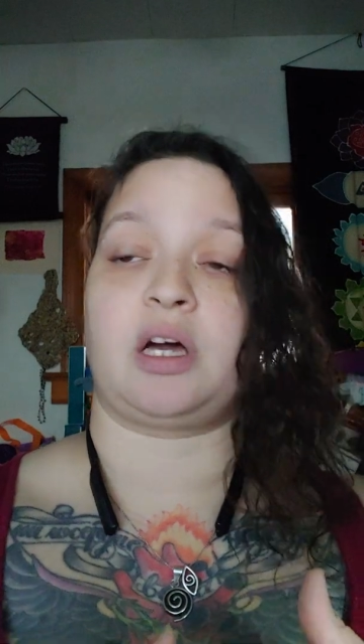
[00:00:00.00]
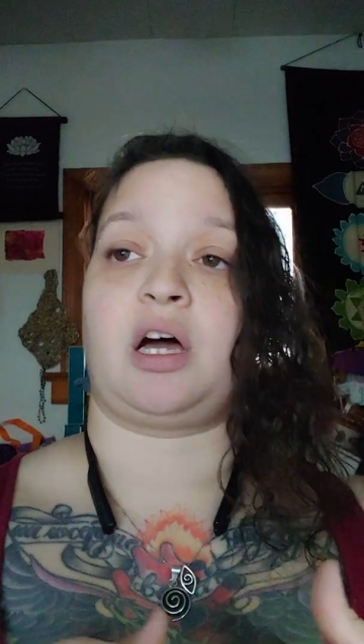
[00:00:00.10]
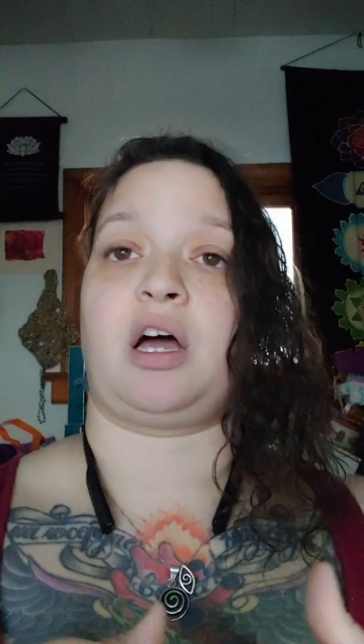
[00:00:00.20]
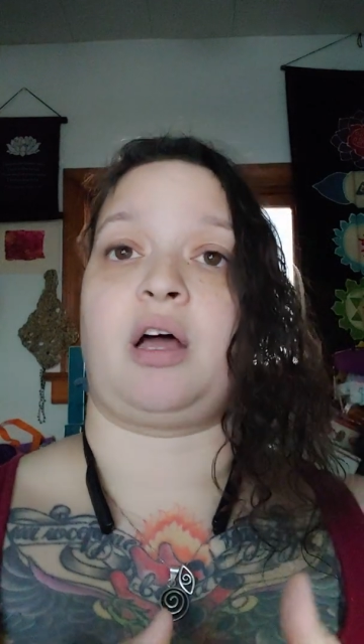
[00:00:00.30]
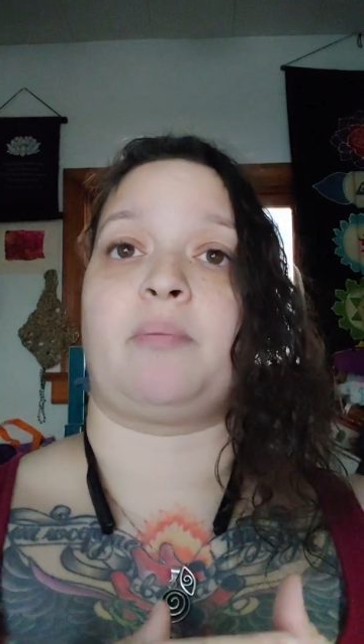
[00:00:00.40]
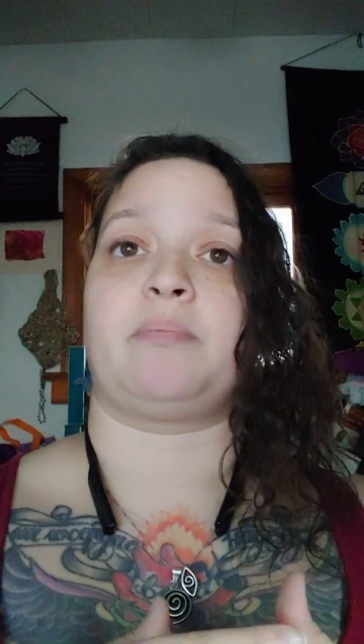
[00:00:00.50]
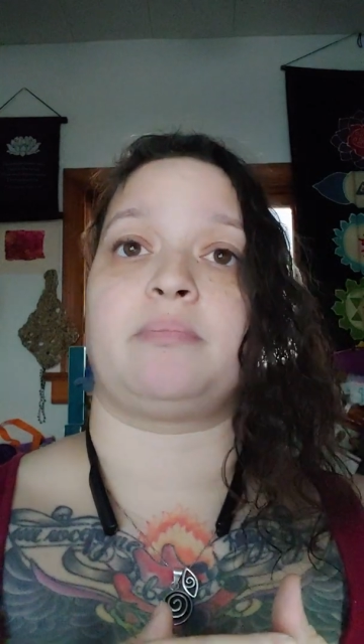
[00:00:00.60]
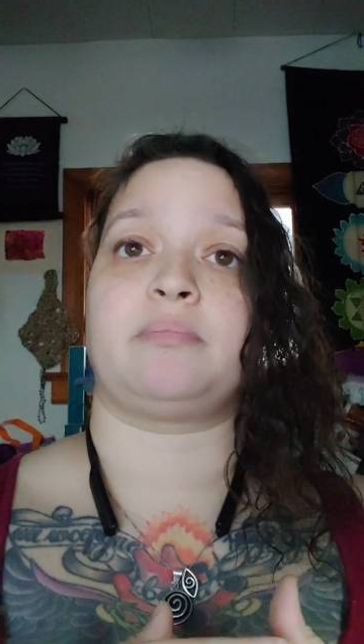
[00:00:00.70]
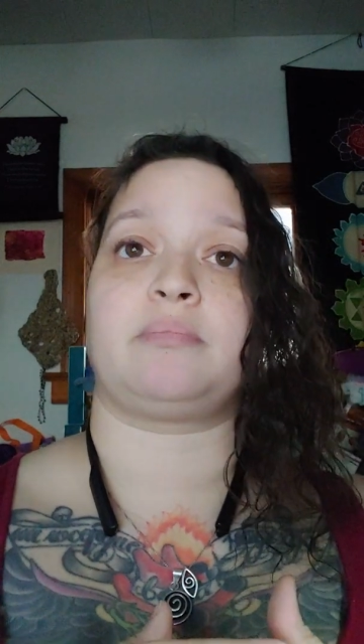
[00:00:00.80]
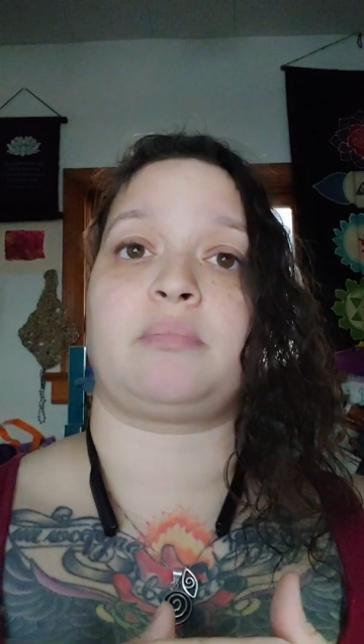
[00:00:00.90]

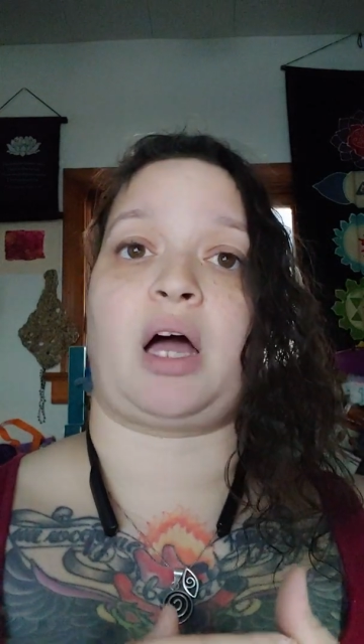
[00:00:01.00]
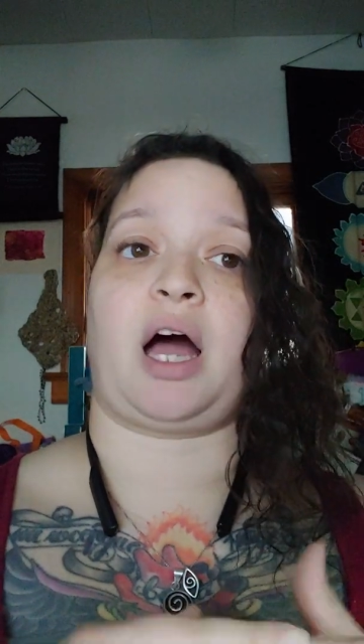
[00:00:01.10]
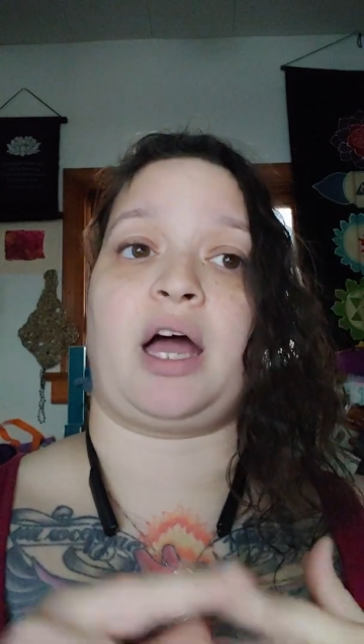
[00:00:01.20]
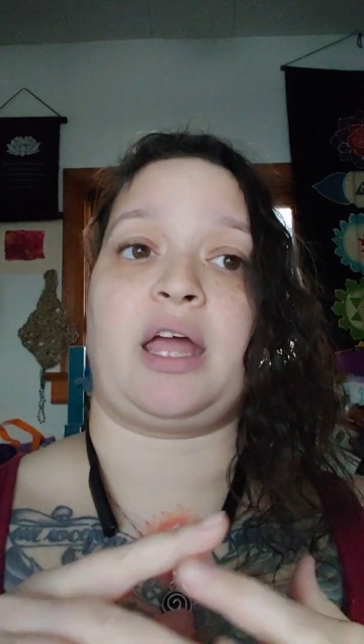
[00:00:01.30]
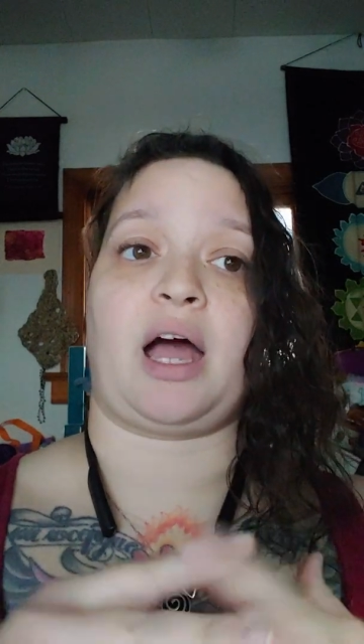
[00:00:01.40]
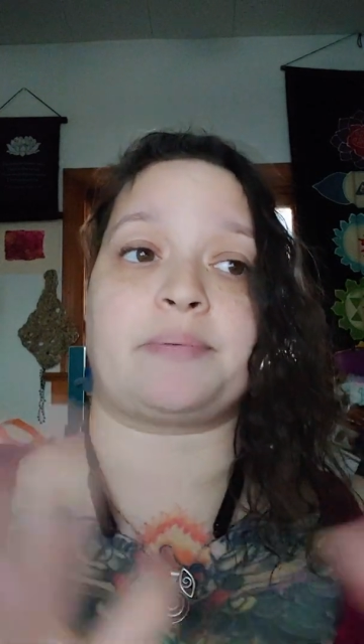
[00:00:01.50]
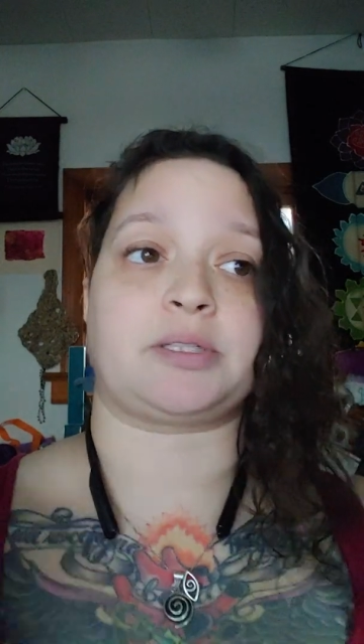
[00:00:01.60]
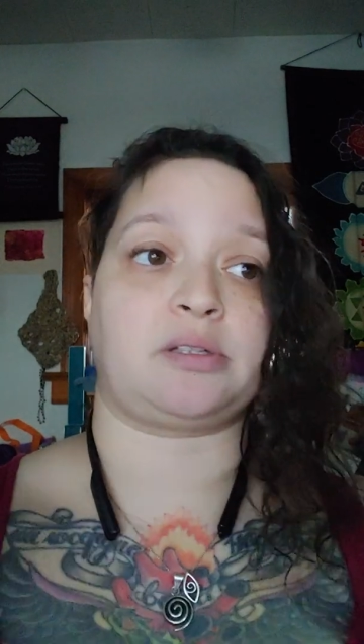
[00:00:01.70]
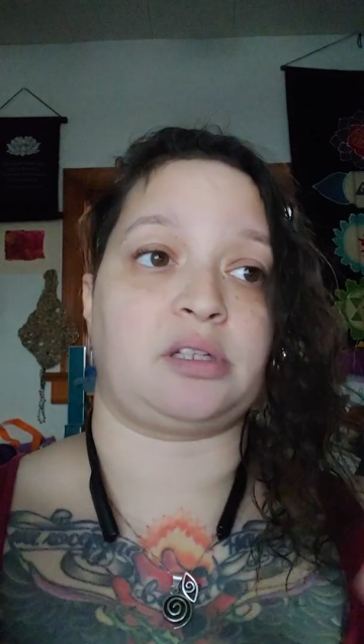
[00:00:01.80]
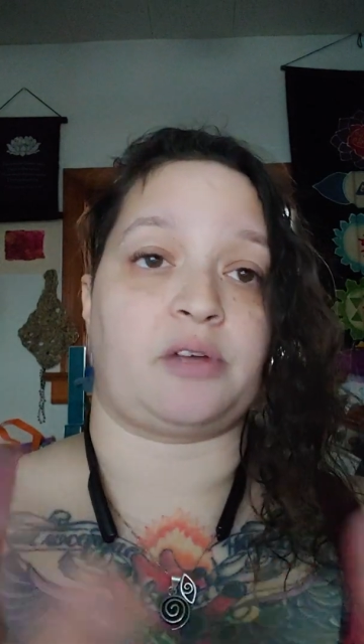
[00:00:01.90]
I
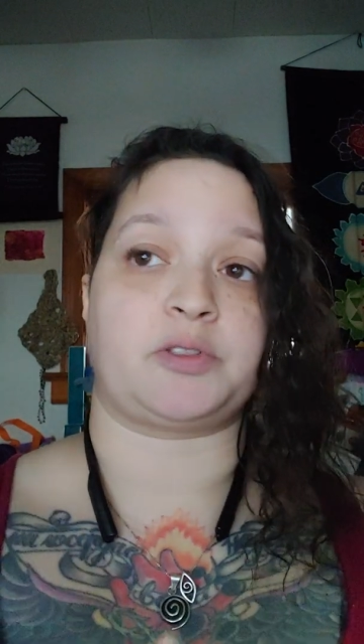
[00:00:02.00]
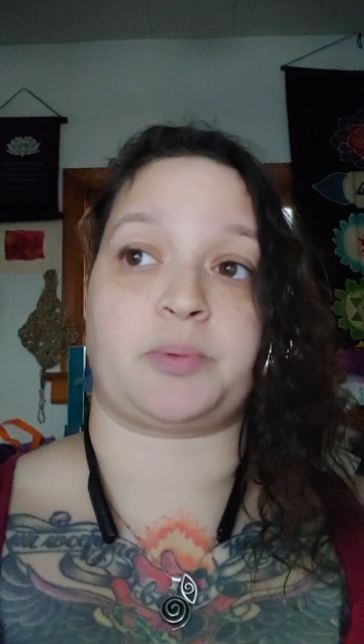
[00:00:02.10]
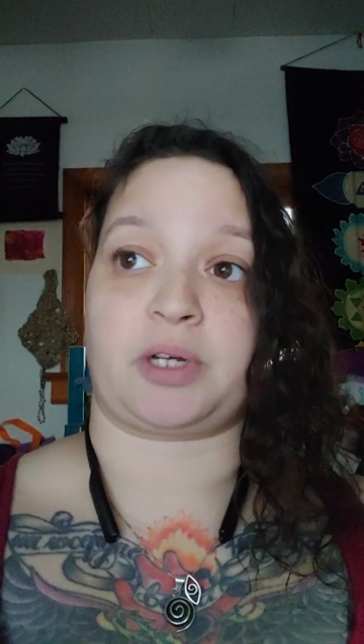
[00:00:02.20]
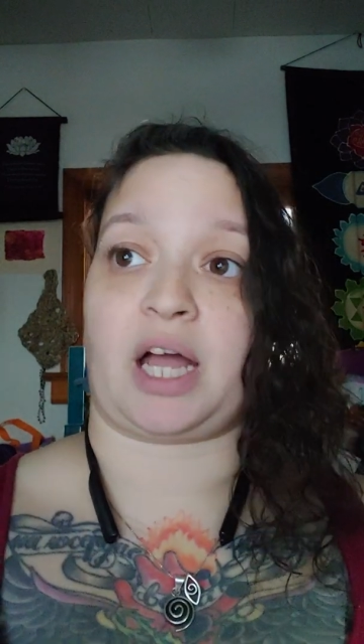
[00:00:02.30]
absolutely love his work.